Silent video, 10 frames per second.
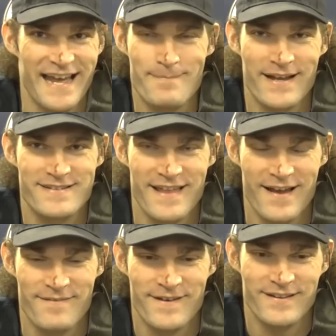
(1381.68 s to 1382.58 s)
That's the apex of
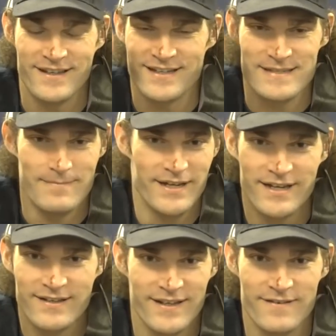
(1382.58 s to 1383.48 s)
that feeling. It's
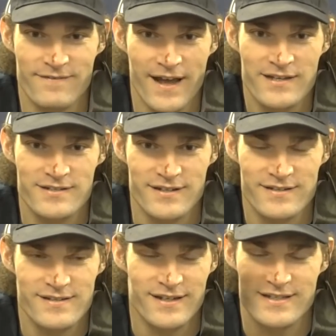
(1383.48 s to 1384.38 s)
immediately
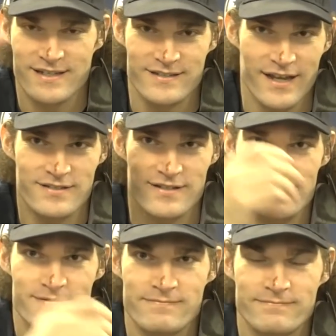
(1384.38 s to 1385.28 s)
infectious and it's
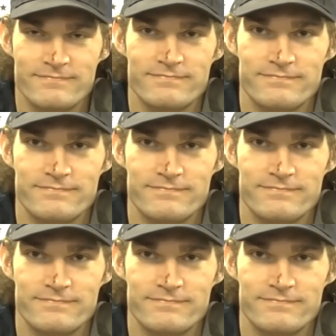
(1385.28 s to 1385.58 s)
contagious.